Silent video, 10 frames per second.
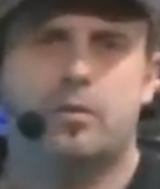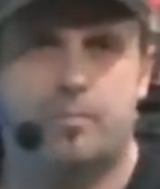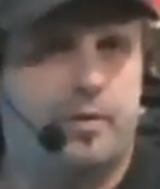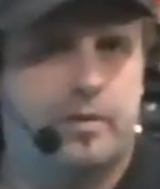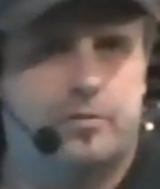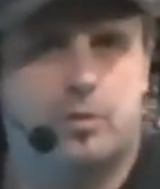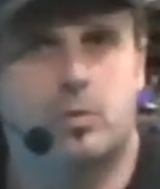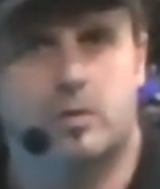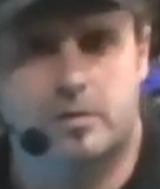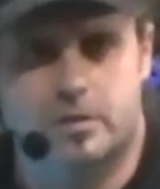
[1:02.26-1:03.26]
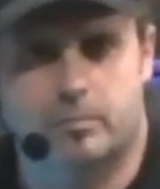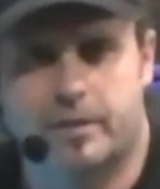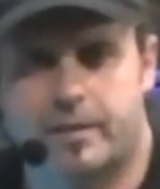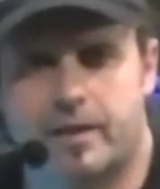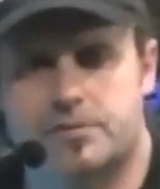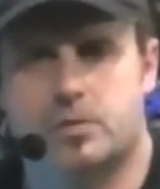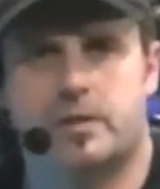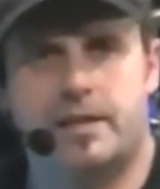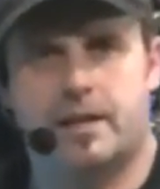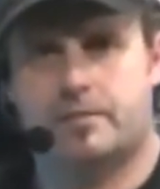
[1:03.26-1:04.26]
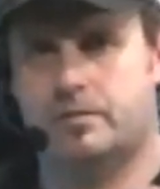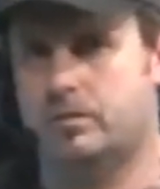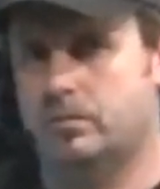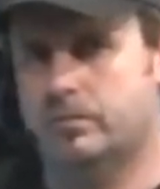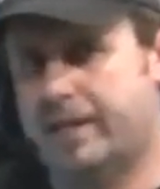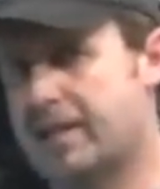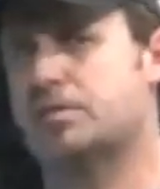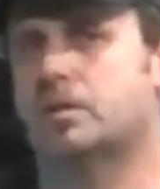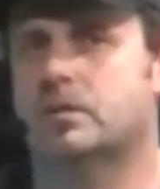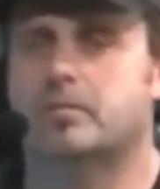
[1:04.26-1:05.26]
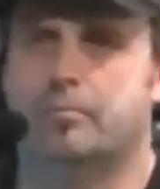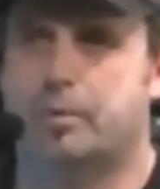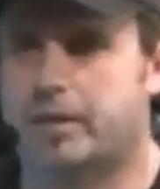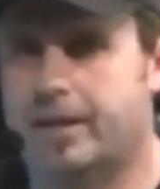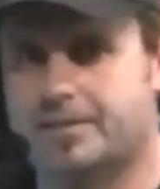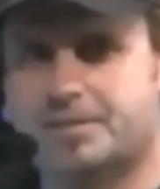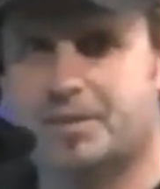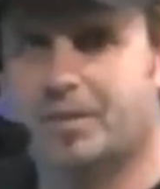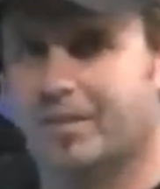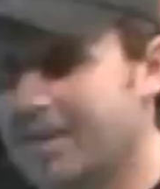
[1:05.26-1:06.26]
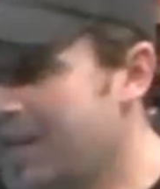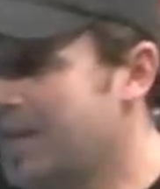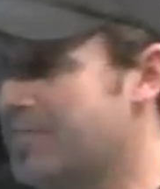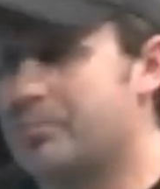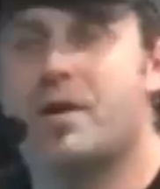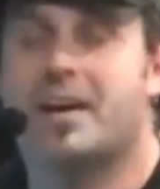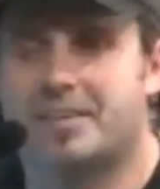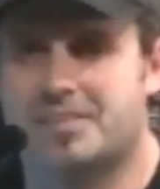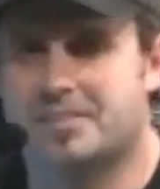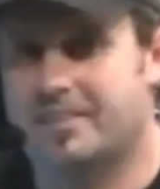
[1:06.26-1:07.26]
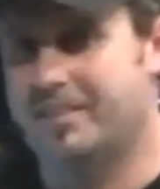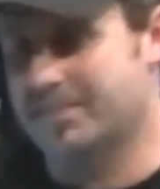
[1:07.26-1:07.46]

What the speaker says: a European tour or something like that, so he had to cancel, but I had still practiced